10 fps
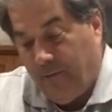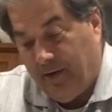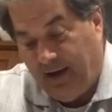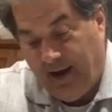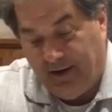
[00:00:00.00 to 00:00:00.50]
and it
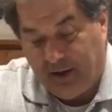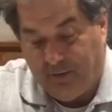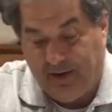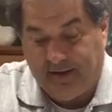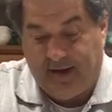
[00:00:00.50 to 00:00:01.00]
kind of
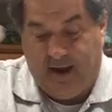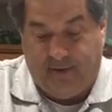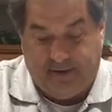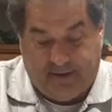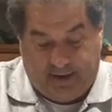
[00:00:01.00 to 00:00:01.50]
shrinks down,
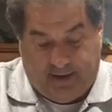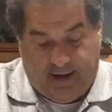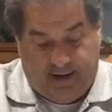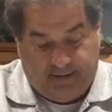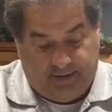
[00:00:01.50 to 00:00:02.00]
as you can
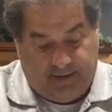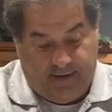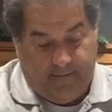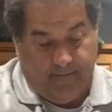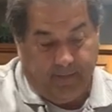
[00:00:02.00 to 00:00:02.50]
kind of
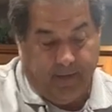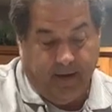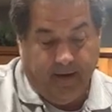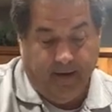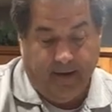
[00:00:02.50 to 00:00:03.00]
see.
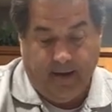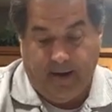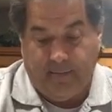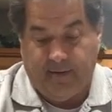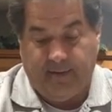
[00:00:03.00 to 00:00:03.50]

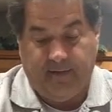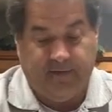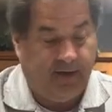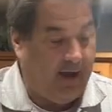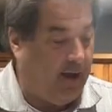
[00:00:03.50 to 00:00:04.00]
I'm going to lift
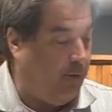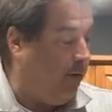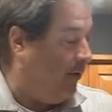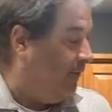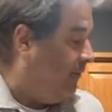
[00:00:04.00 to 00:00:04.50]
it out
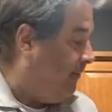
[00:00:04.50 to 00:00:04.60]
of